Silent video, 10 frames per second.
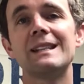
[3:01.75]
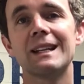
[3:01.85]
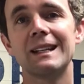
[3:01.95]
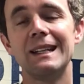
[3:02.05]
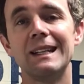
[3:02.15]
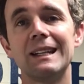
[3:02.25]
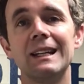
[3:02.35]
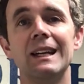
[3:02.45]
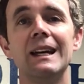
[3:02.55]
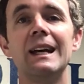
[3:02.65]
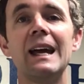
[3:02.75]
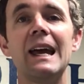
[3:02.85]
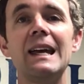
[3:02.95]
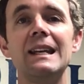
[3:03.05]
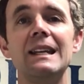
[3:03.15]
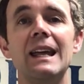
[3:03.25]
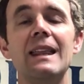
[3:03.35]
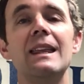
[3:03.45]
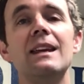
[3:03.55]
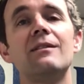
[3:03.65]
technique, and,
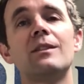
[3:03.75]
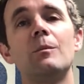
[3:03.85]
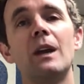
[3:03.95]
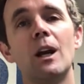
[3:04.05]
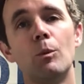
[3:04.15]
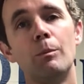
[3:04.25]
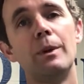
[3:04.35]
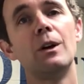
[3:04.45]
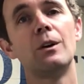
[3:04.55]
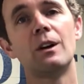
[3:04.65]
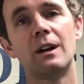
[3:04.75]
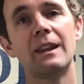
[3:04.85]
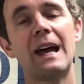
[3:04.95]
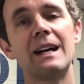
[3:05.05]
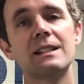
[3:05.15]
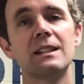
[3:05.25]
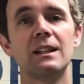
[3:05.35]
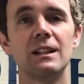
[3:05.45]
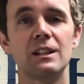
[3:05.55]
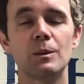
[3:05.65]
and then from there build on that
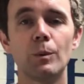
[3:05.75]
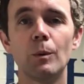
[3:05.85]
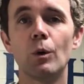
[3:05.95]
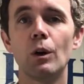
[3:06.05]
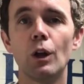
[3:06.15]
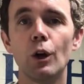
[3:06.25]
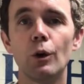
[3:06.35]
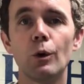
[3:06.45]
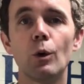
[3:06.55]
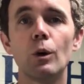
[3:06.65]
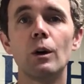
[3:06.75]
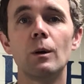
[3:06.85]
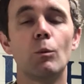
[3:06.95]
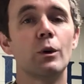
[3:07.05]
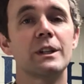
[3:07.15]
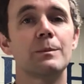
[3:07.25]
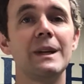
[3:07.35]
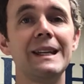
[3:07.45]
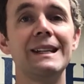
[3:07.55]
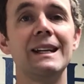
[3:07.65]
to, to put more load or more
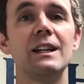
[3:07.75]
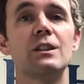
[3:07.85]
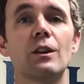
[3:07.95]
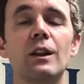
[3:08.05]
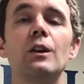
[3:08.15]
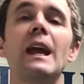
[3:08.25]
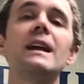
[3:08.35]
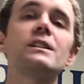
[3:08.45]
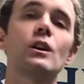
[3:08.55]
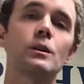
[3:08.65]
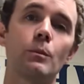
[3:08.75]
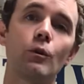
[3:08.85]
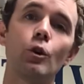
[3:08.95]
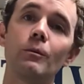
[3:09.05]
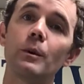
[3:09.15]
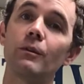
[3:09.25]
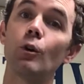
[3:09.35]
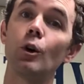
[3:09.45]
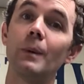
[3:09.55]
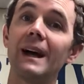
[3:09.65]
speed so that you can start to perform,
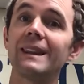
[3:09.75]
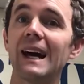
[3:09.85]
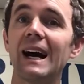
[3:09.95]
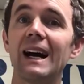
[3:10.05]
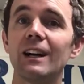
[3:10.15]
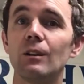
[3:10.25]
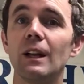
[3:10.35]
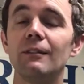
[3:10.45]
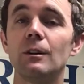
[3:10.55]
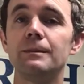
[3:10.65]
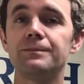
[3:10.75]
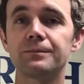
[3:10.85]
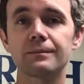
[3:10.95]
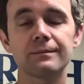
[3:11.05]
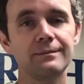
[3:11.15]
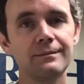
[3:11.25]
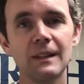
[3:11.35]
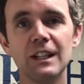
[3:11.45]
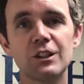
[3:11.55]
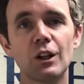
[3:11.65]
perform at that higher level.
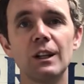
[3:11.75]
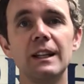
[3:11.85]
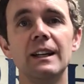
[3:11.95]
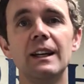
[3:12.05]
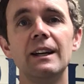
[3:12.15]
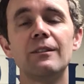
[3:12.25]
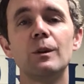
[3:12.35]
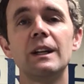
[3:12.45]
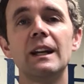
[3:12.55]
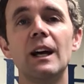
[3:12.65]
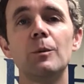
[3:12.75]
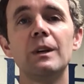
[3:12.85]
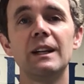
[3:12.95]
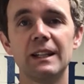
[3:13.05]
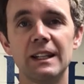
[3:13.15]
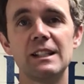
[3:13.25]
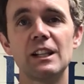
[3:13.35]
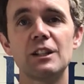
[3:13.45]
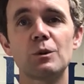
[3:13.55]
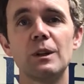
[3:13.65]
Certainly, if we can help you, get in
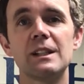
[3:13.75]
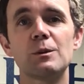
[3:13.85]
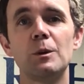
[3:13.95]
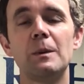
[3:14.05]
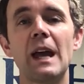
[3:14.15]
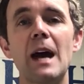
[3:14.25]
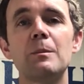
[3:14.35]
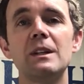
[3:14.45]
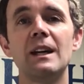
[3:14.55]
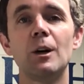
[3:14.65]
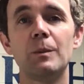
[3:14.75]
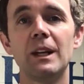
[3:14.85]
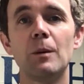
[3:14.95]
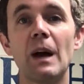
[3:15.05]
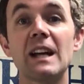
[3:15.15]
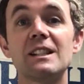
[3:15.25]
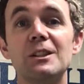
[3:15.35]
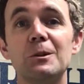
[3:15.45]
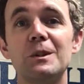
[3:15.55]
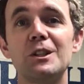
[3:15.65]
touch with us. We'd be happy to help you get back to
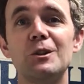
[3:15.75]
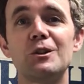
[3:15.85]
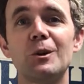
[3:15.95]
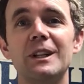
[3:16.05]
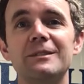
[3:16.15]
doing what you enjoy.